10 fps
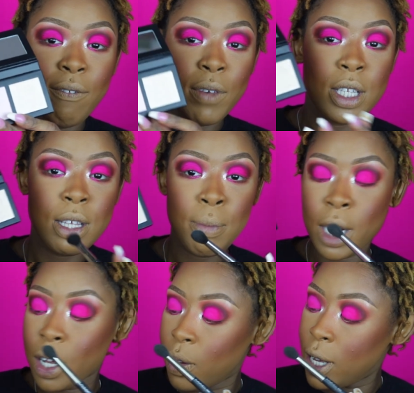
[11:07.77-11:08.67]
First I'm
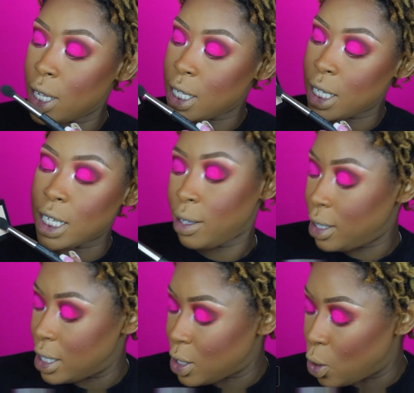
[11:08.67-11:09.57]
gonna go into this
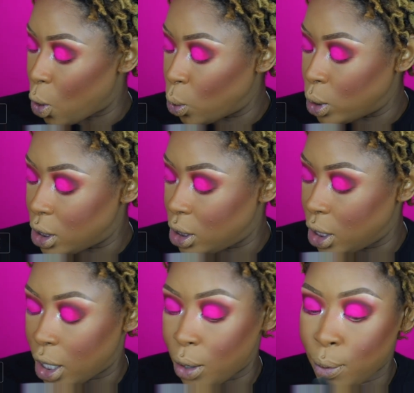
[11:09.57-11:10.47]
goldish
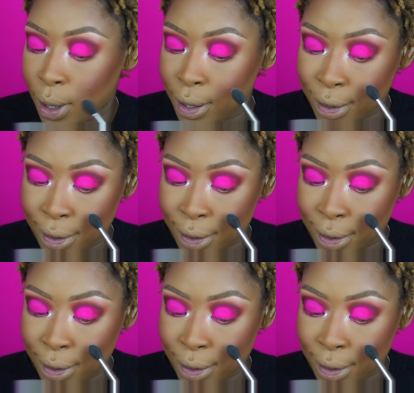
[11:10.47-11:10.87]
looking one.